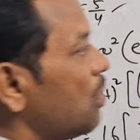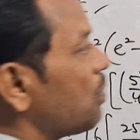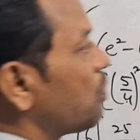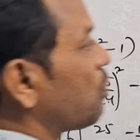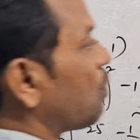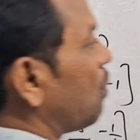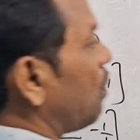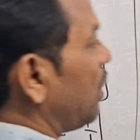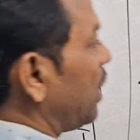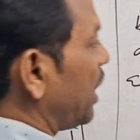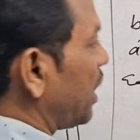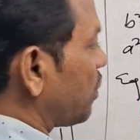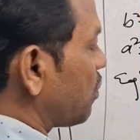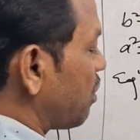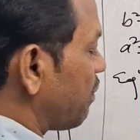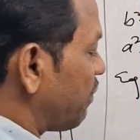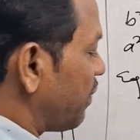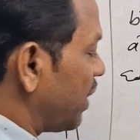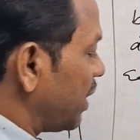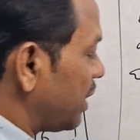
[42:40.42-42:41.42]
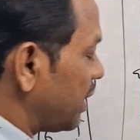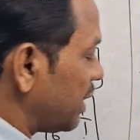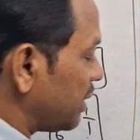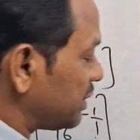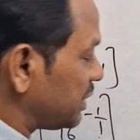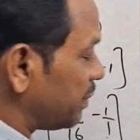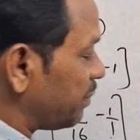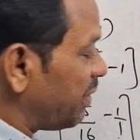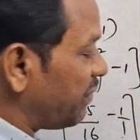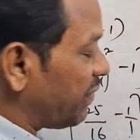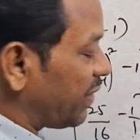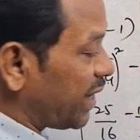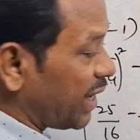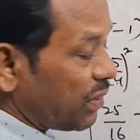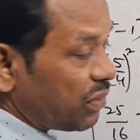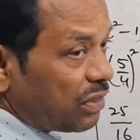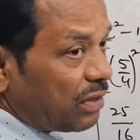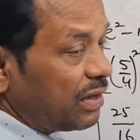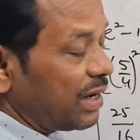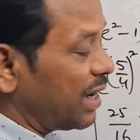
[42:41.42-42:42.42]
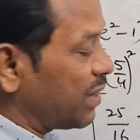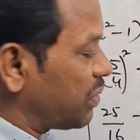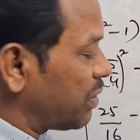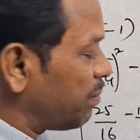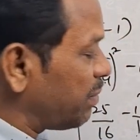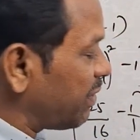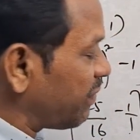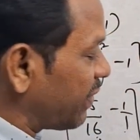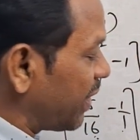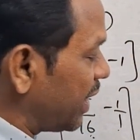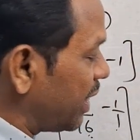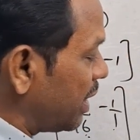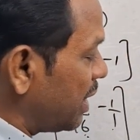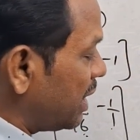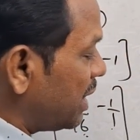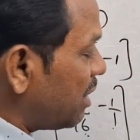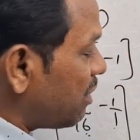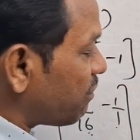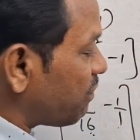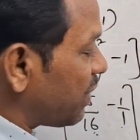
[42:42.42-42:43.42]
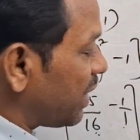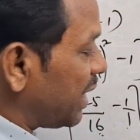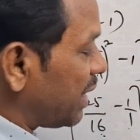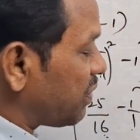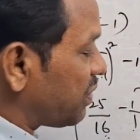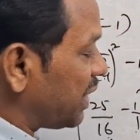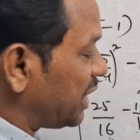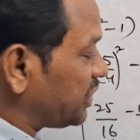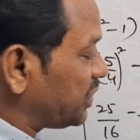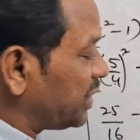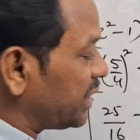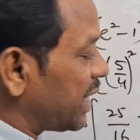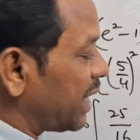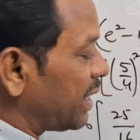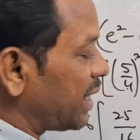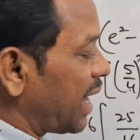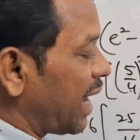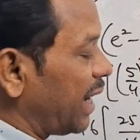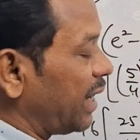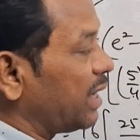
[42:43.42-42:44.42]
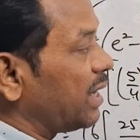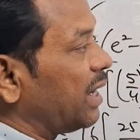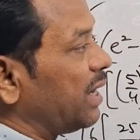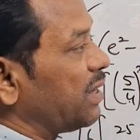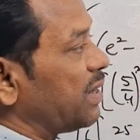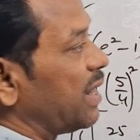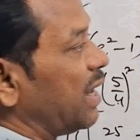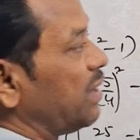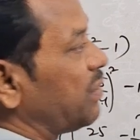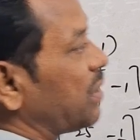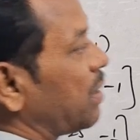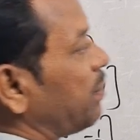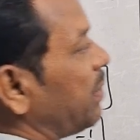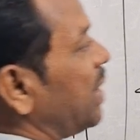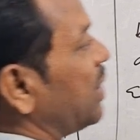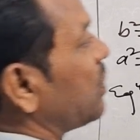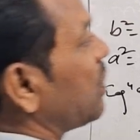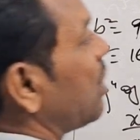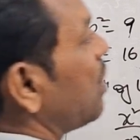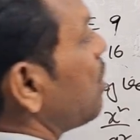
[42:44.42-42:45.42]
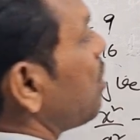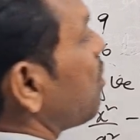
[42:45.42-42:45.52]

So let us go for simplification. Let us simplify. For 16 and 9, its LCM is